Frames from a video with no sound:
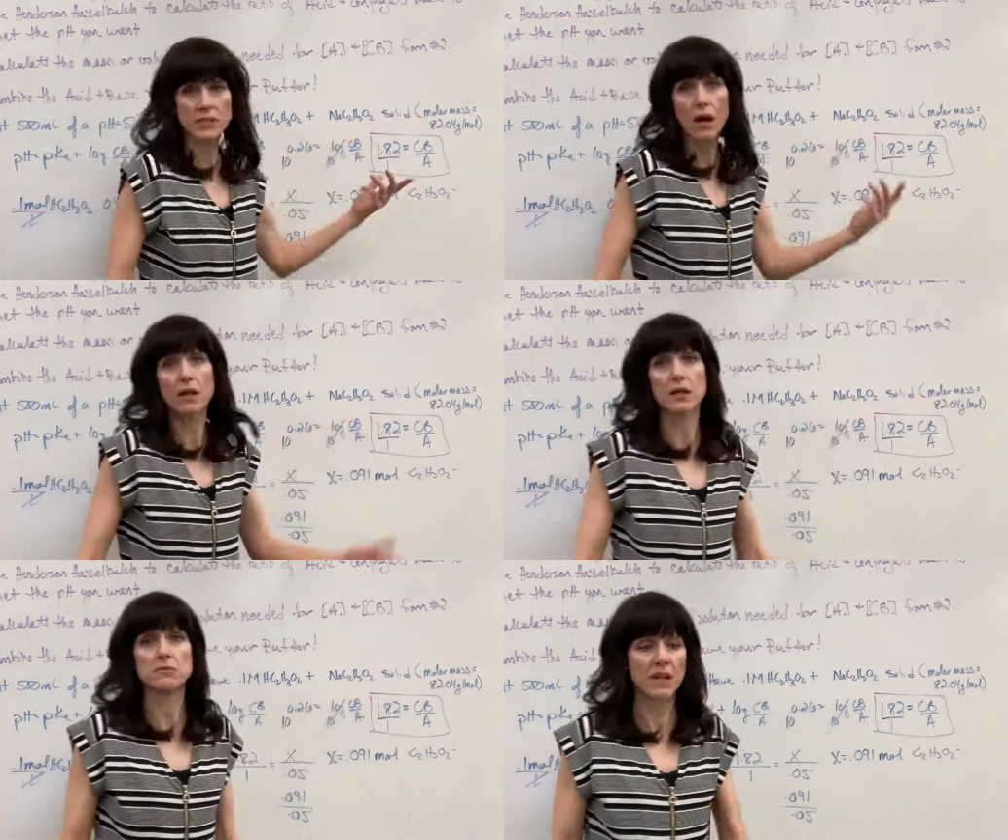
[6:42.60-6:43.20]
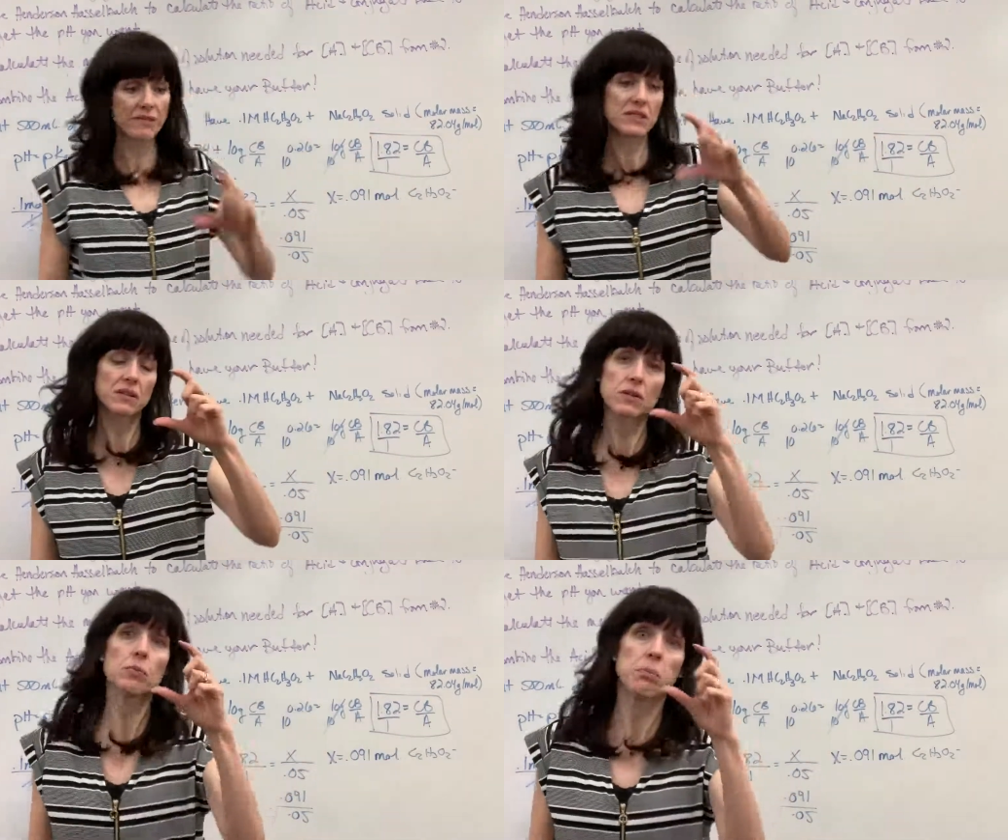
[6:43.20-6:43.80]
a solid. I have this
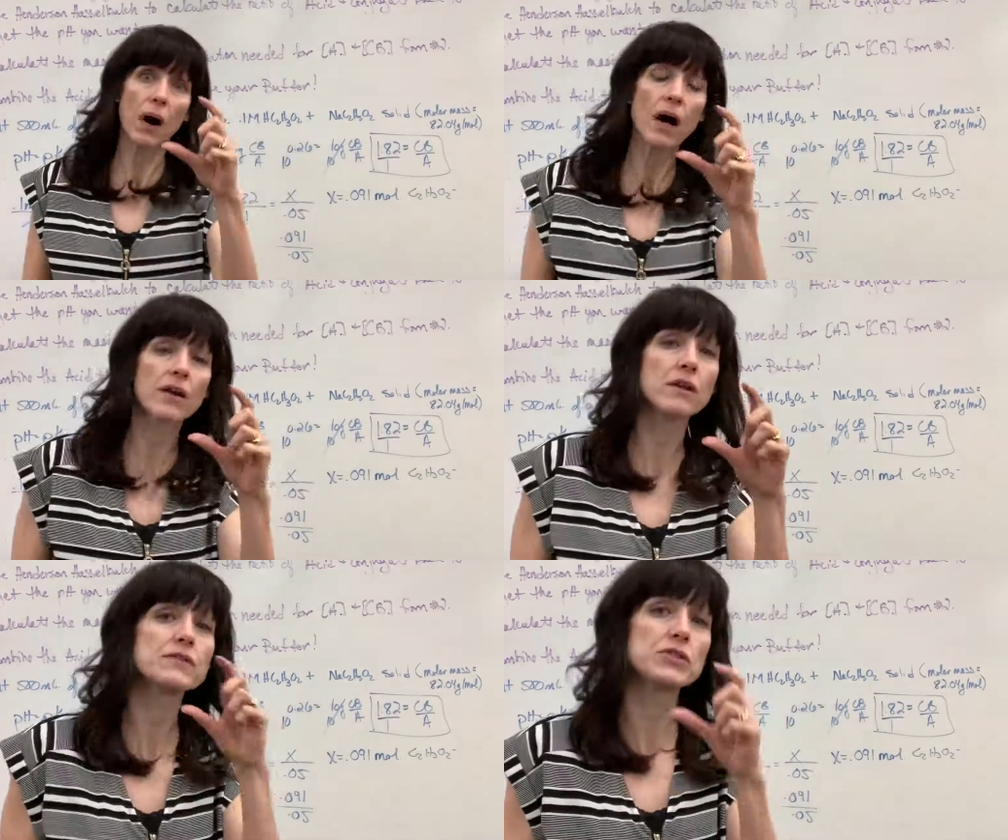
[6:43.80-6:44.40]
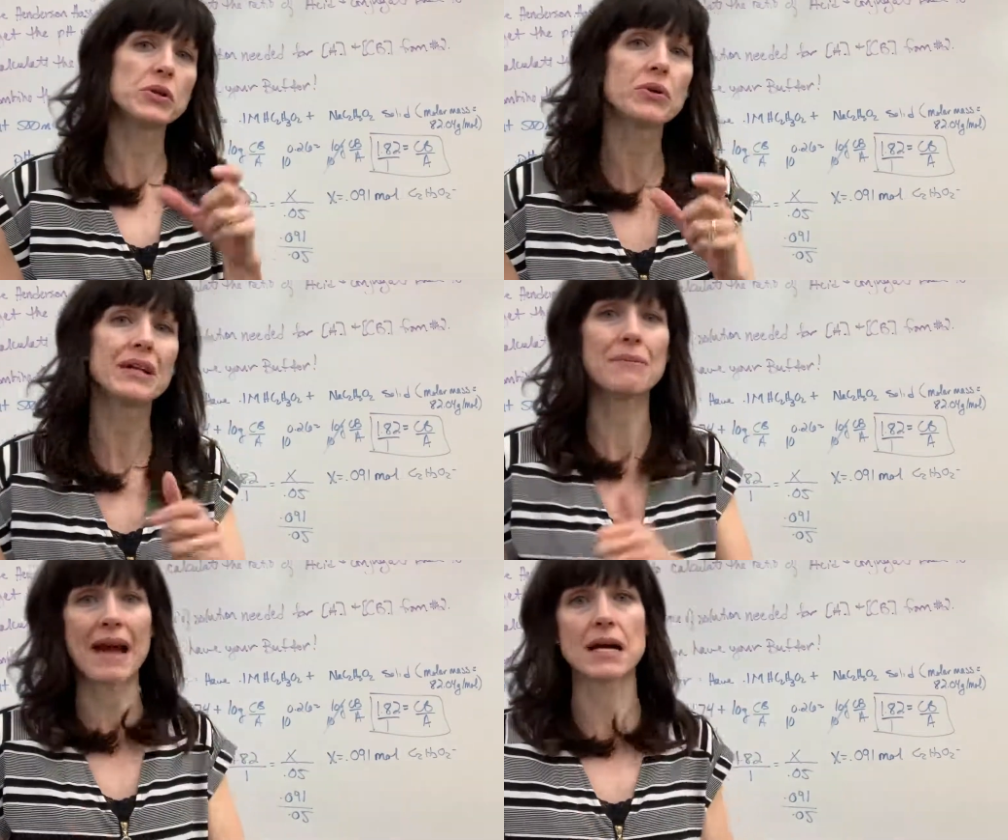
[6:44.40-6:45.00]
little bottle of
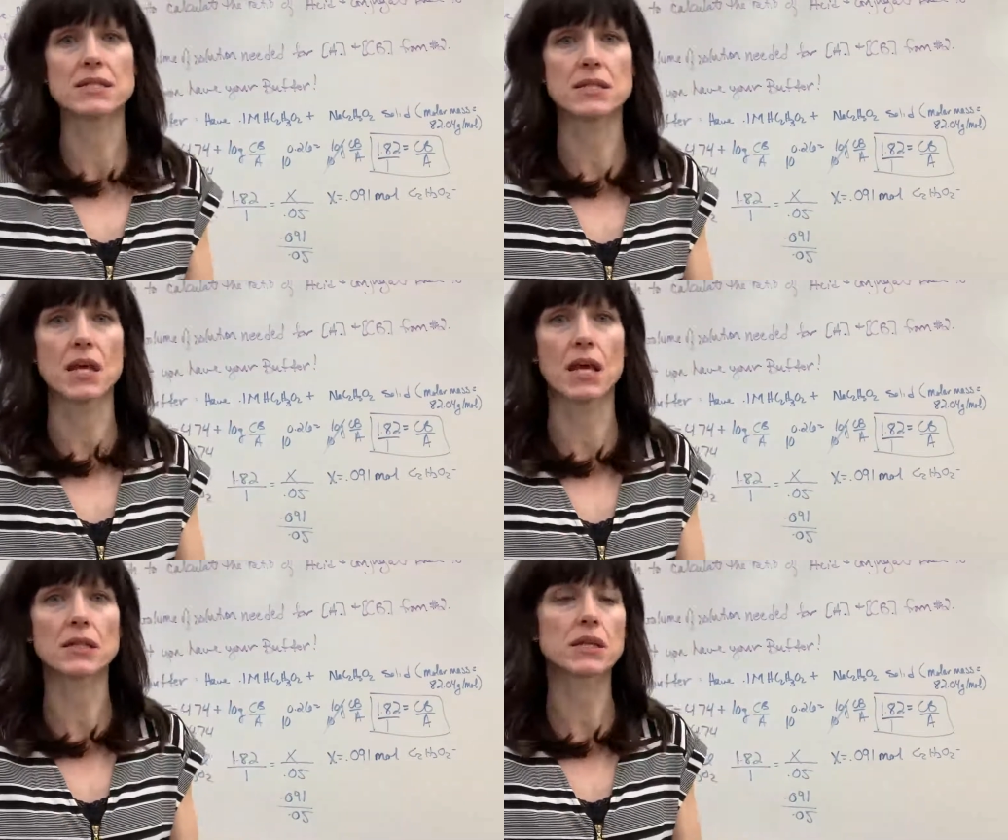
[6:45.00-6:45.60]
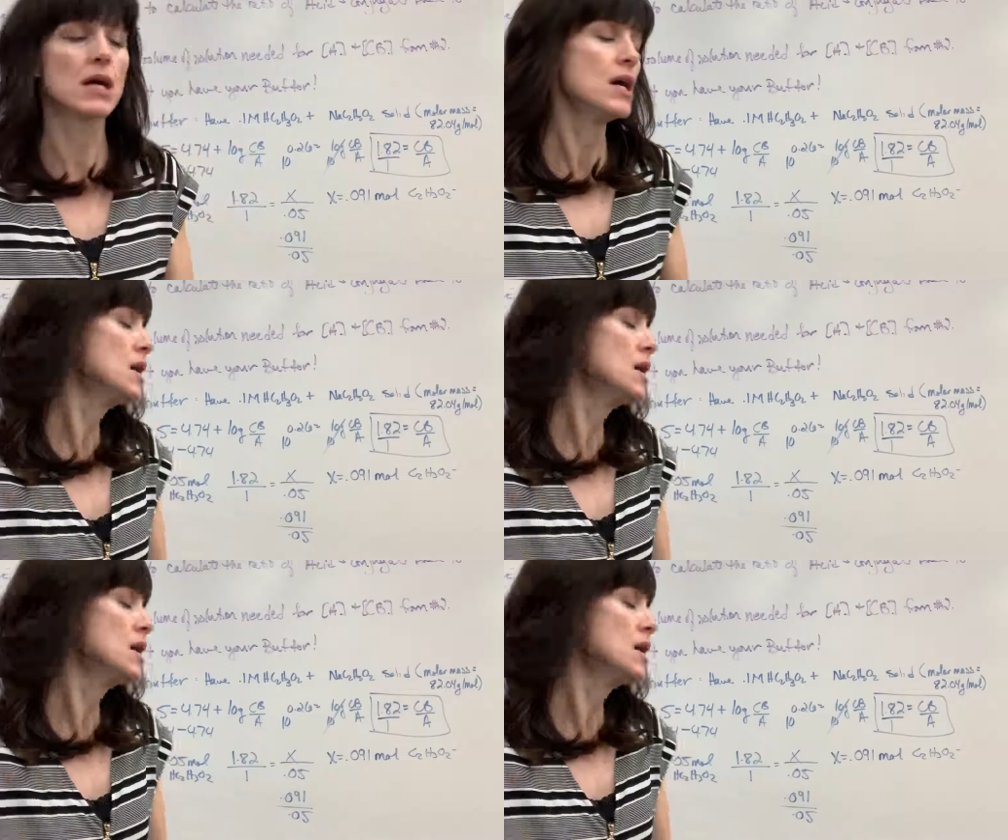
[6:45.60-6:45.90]
sodium acetate.